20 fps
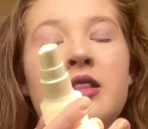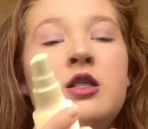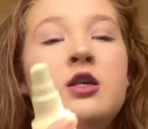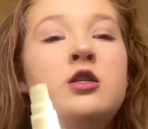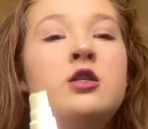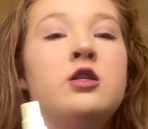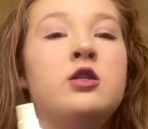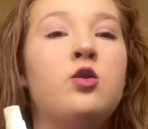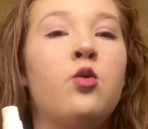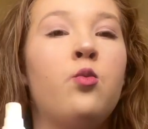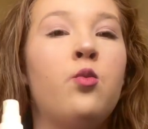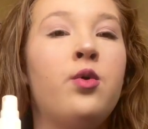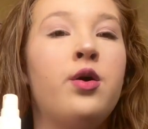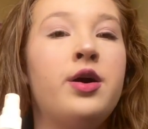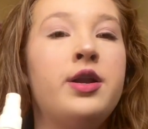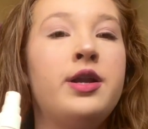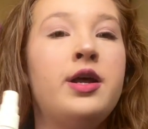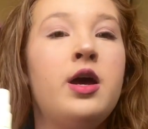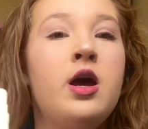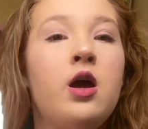and this is the
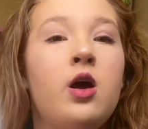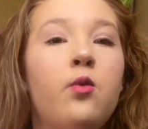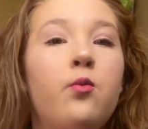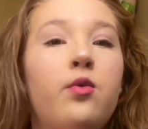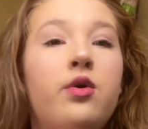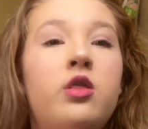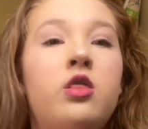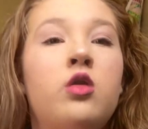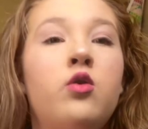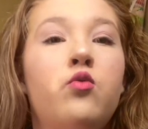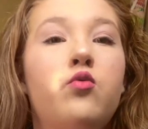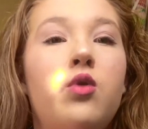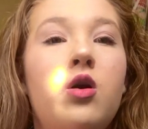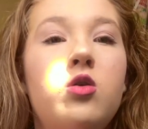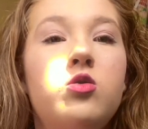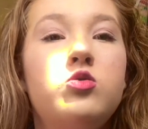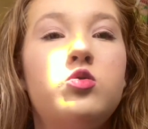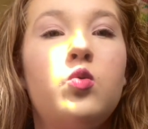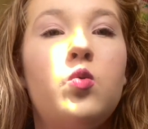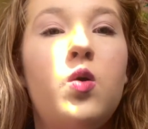one with the
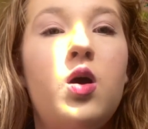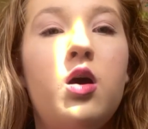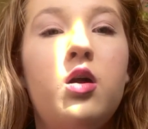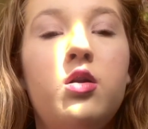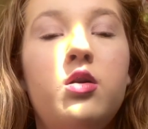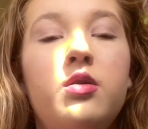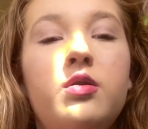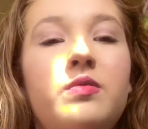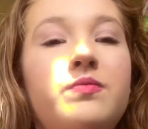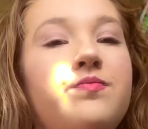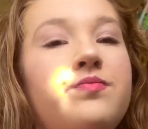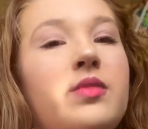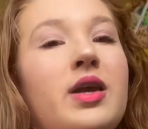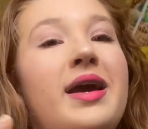rose water.